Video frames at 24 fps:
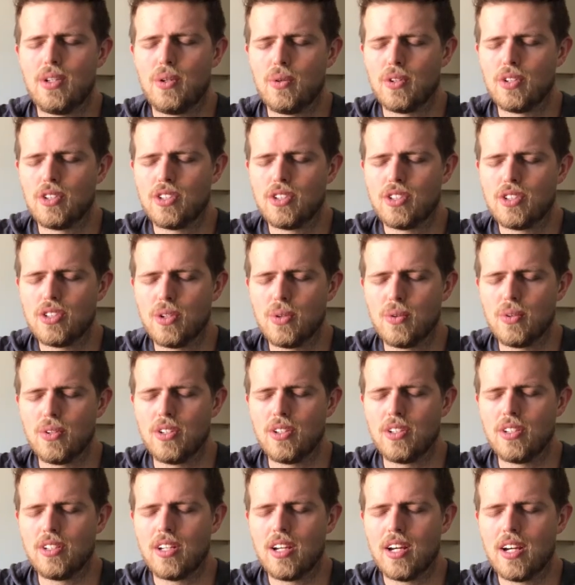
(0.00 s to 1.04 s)
You are so
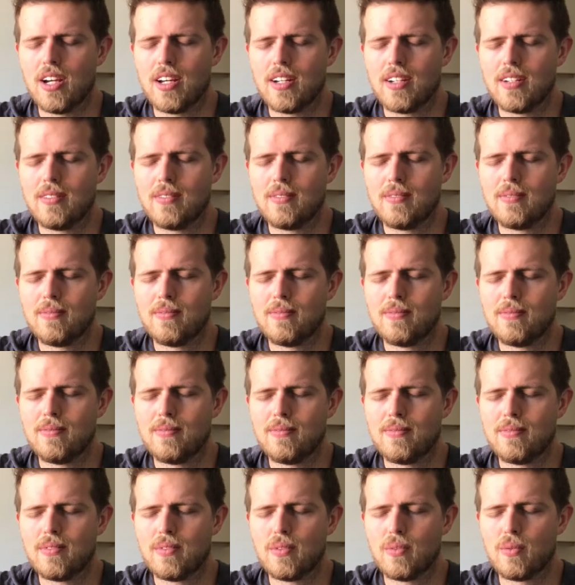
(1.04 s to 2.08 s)
good, God.
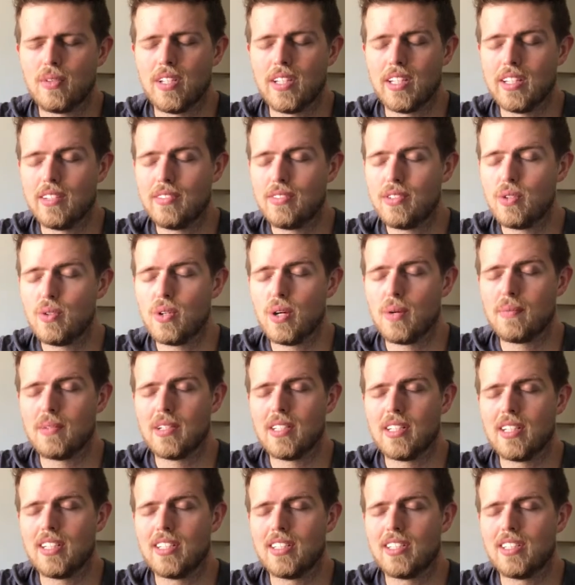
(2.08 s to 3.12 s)
We lift you up,
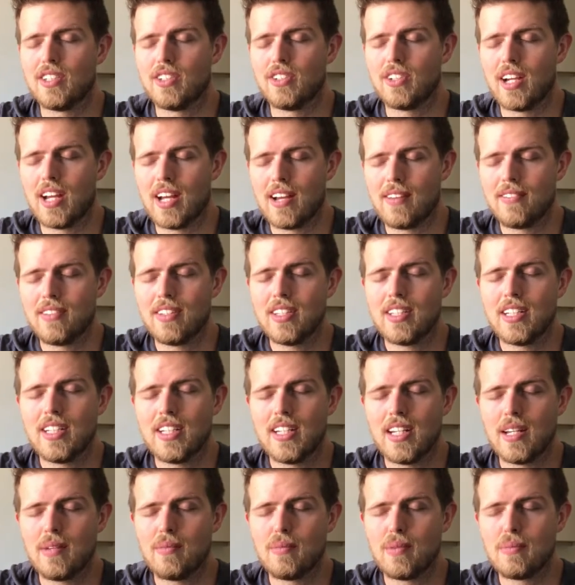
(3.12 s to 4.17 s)
and it's in your heavenly
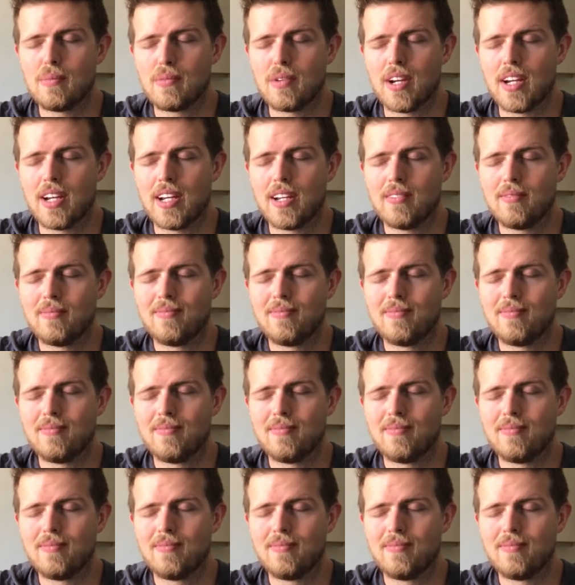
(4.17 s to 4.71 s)
name we pray.